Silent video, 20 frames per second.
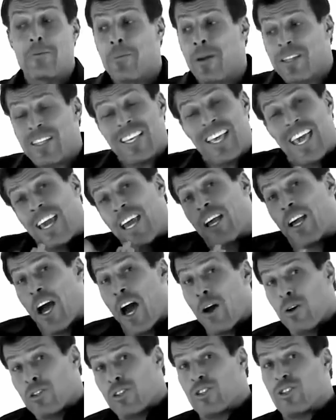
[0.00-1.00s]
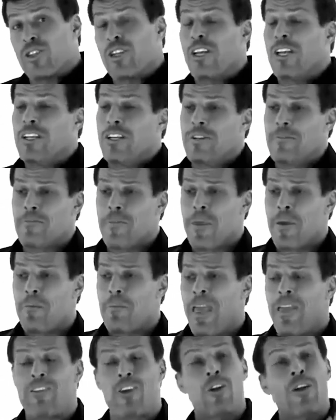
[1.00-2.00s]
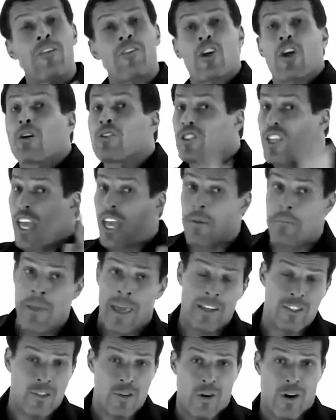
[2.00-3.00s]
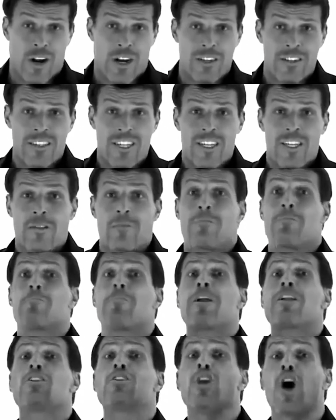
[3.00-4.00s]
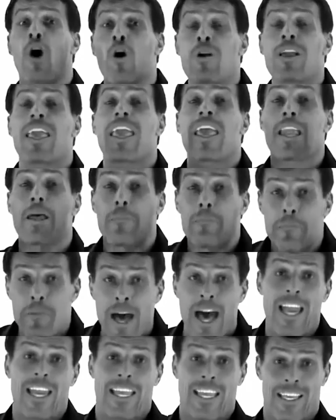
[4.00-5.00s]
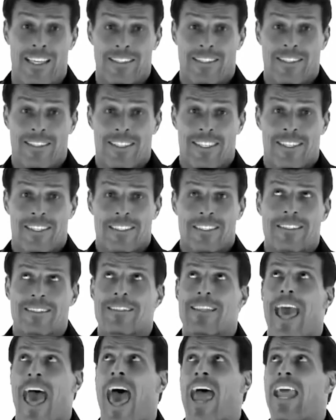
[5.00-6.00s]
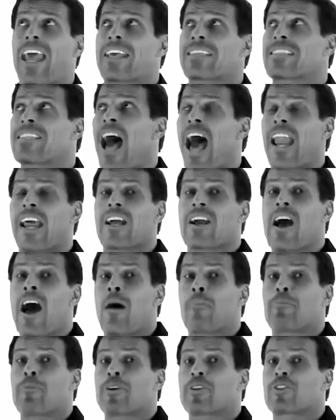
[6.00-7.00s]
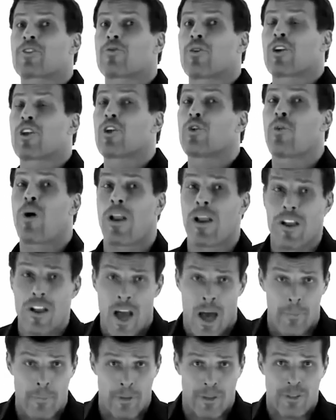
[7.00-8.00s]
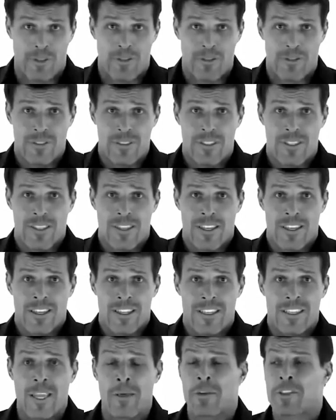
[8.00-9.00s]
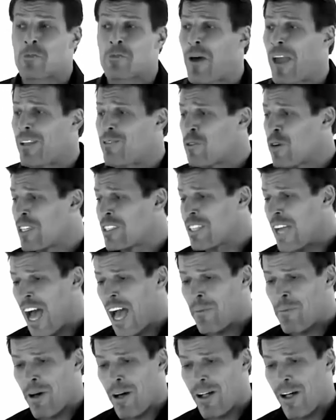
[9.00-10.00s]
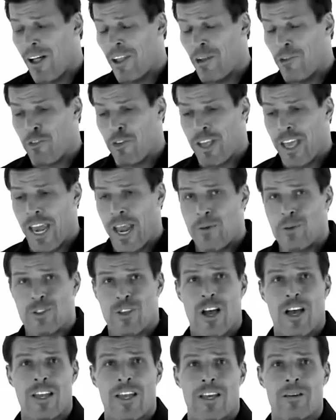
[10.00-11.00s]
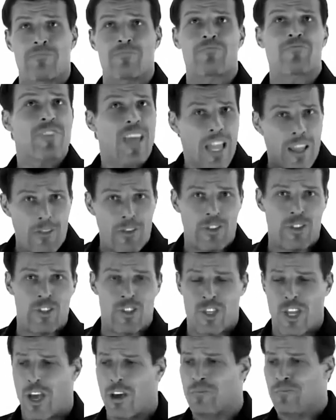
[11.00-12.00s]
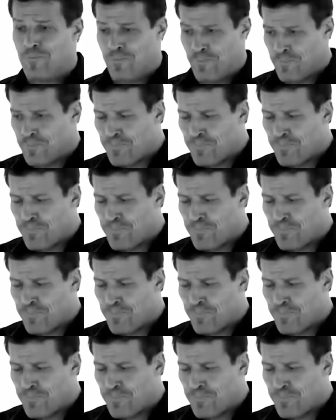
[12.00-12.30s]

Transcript: But get a coach. If you don't have a coach, get a mentor, but don't get a buddy that has not accomplished what you want to accomplish. Let me explain. One time, I'll never forget, I was on a television show